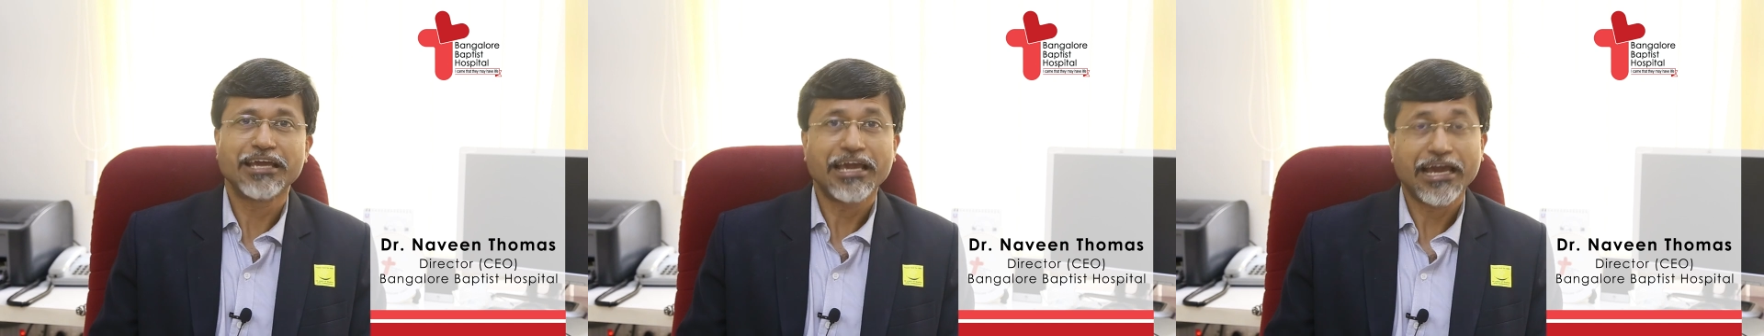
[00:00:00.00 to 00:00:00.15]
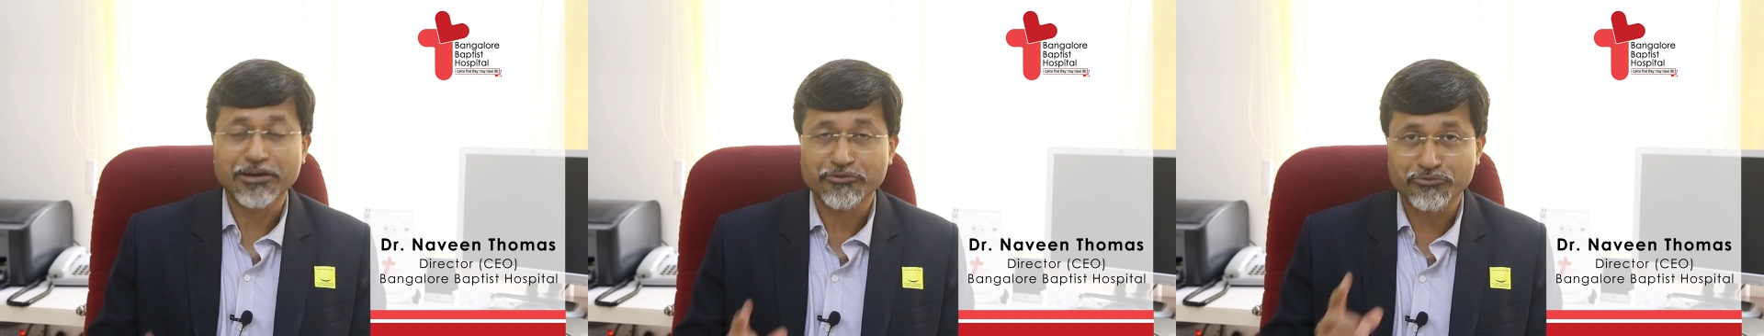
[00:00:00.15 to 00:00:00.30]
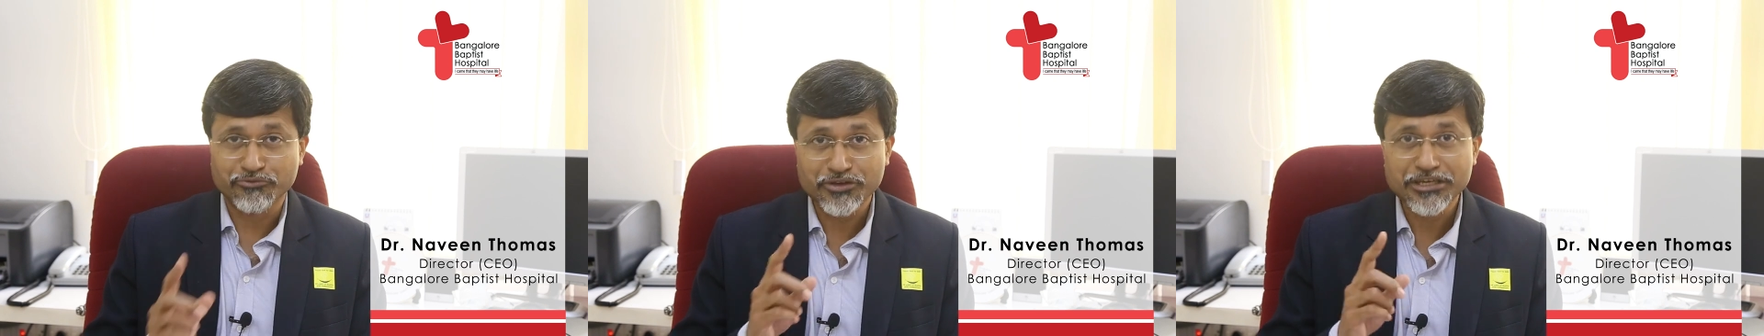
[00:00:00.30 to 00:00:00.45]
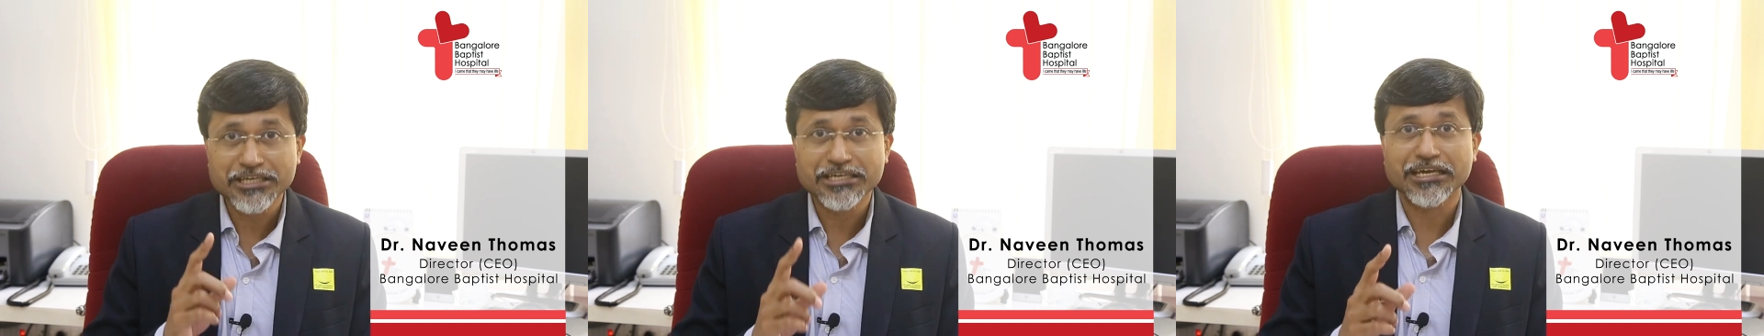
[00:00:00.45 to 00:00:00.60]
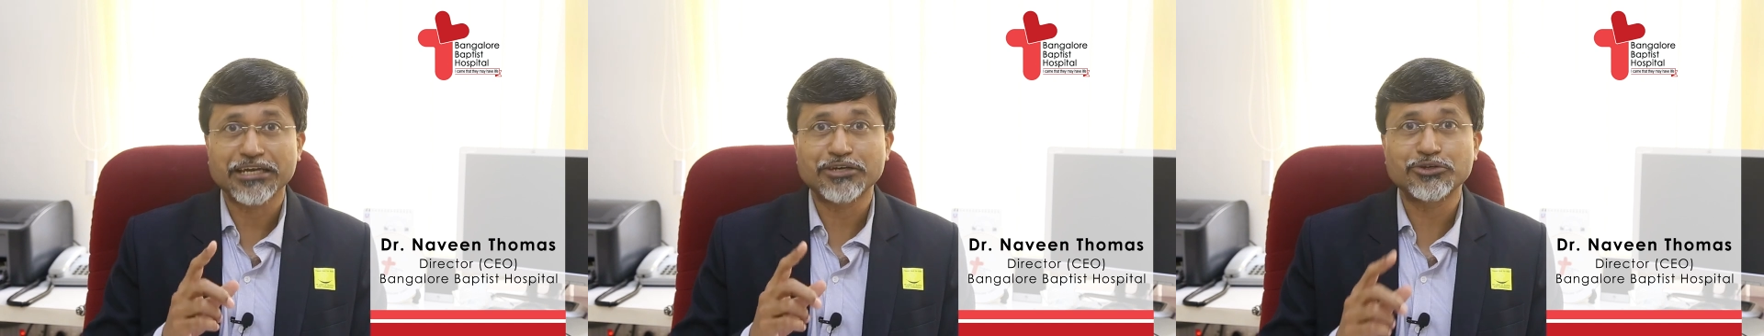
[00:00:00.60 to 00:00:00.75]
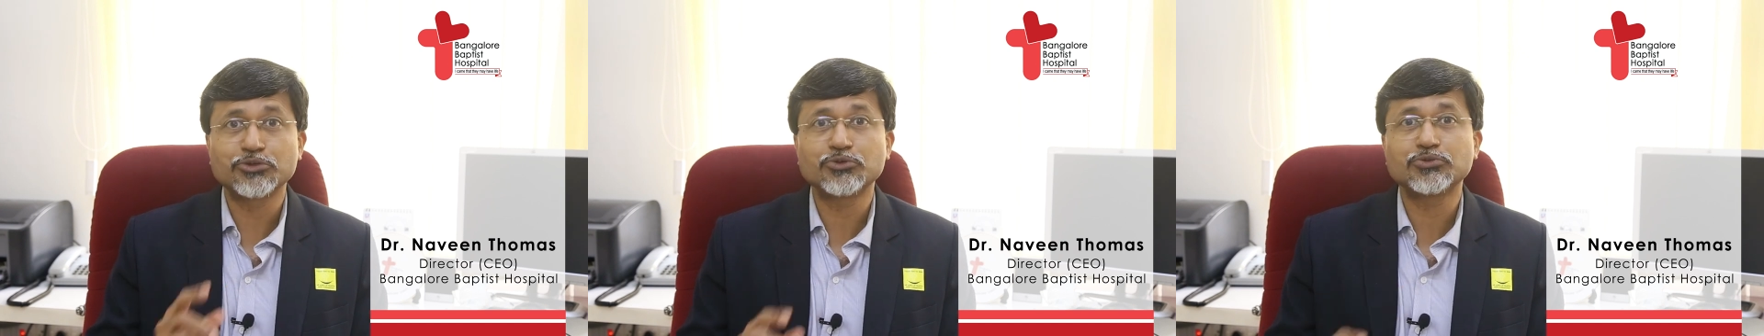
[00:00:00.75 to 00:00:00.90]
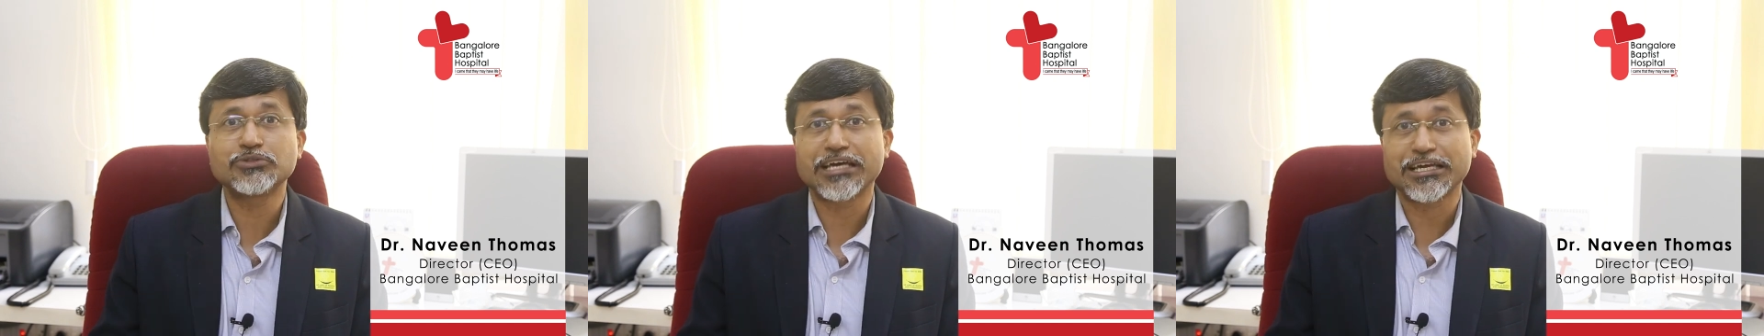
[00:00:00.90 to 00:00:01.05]
and we
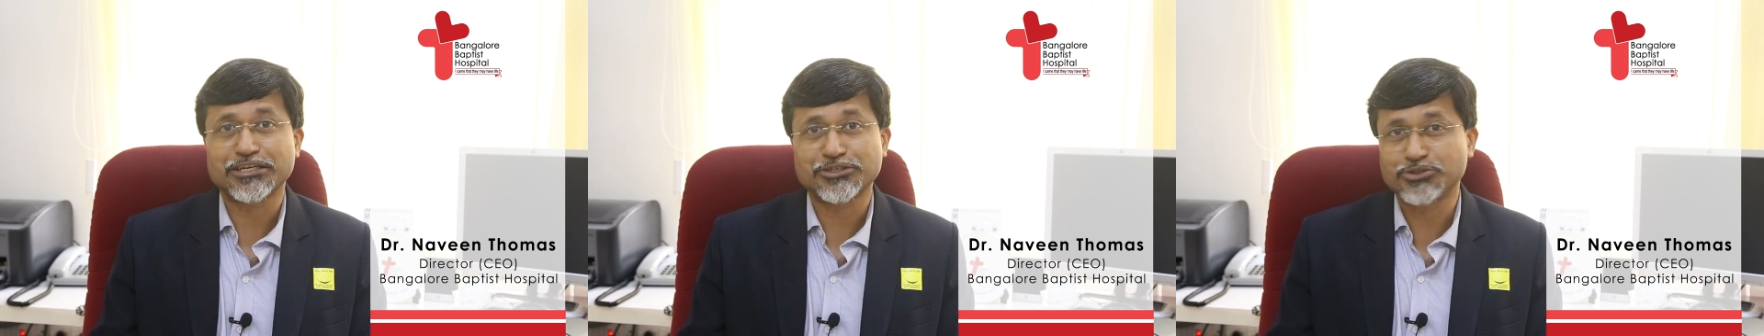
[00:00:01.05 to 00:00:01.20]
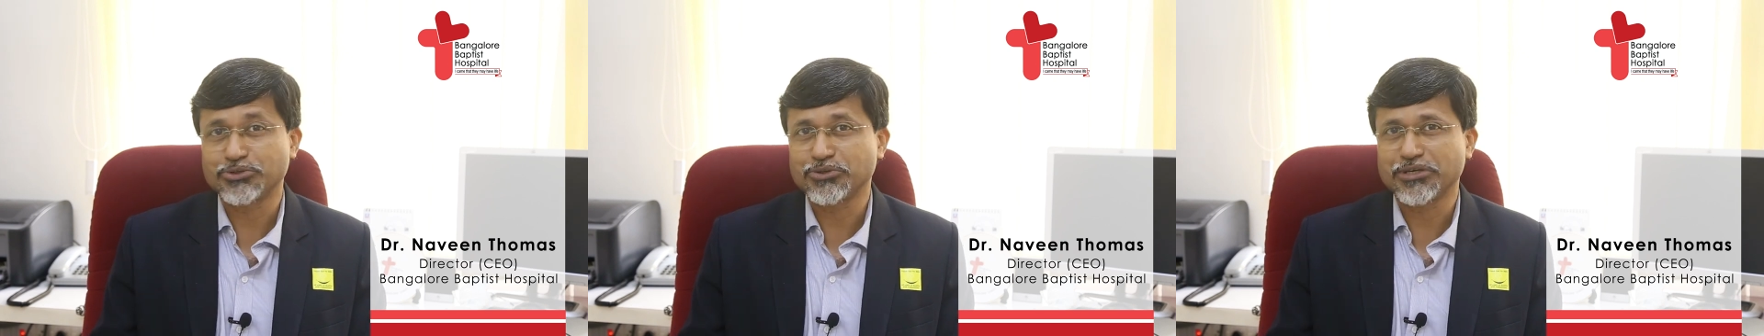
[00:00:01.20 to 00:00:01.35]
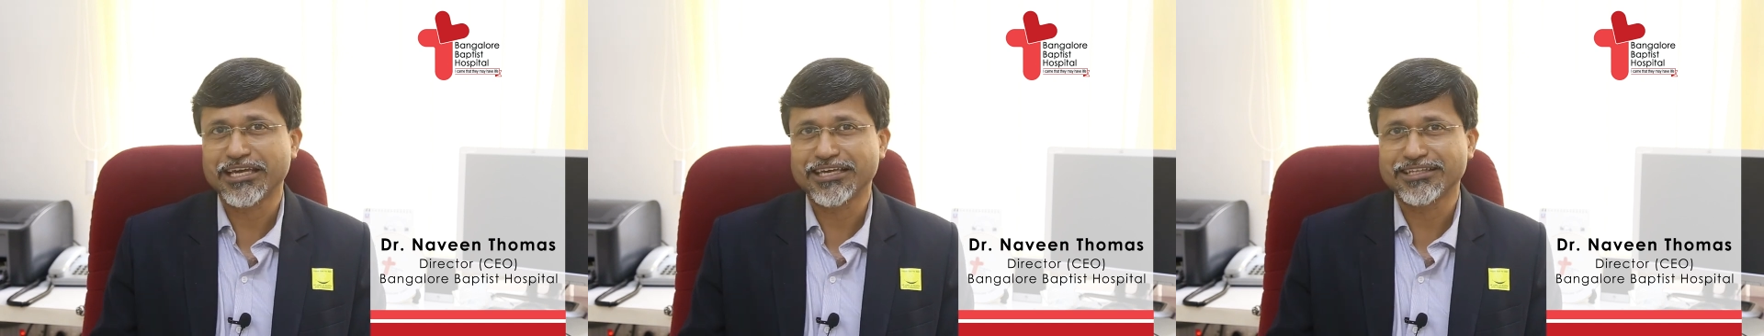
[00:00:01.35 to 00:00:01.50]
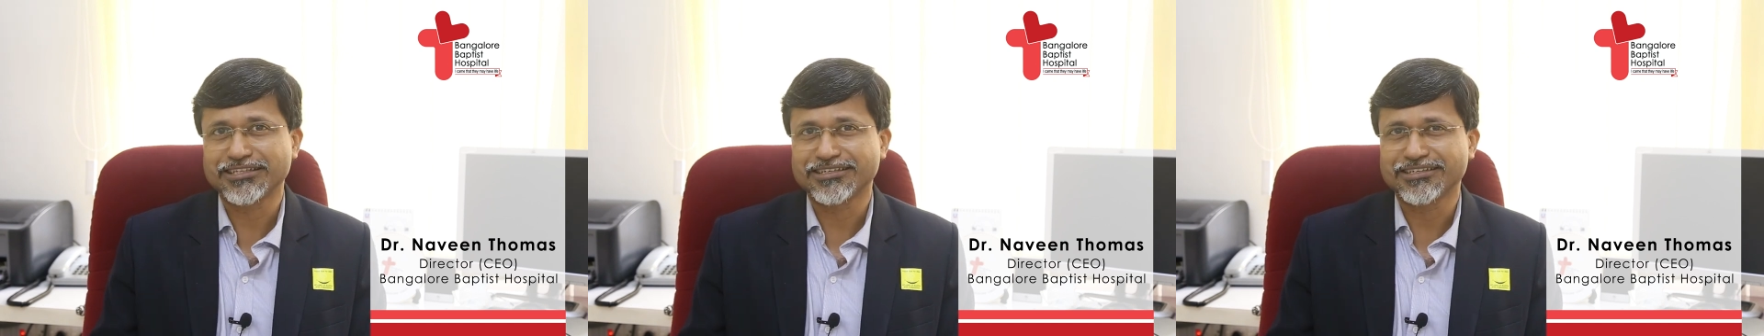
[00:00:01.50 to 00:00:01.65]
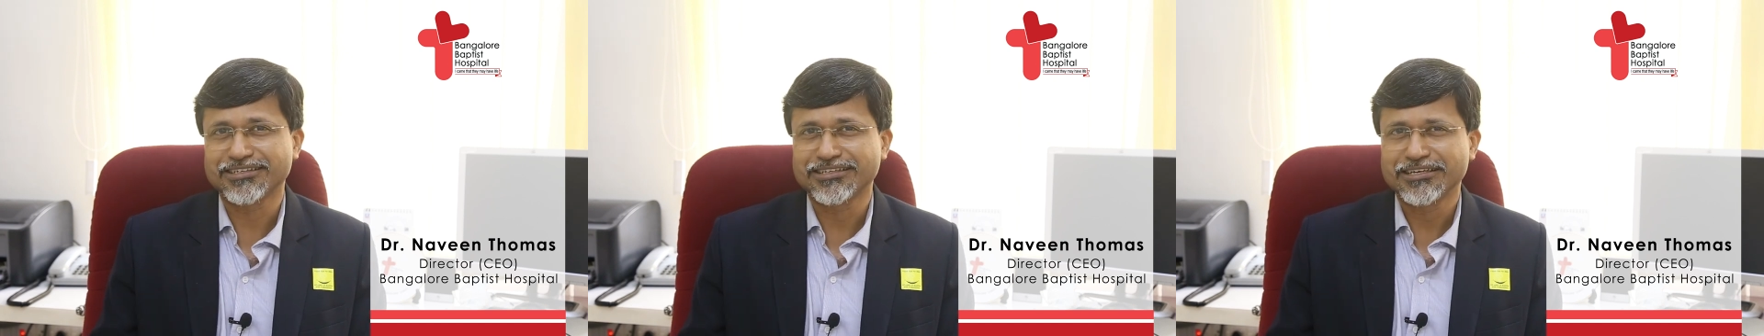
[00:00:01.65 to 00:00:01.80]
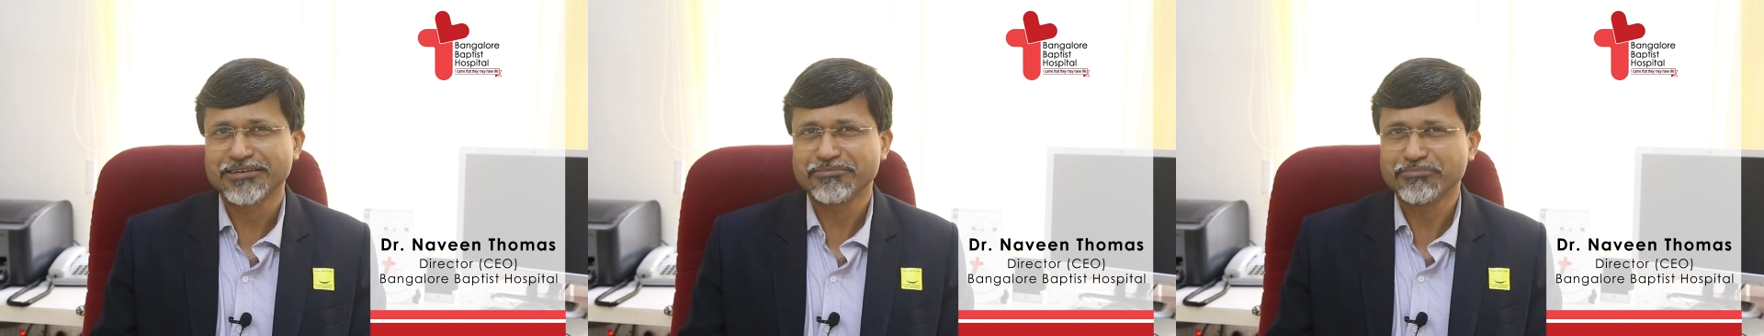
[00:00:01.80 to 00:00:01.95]
can do that together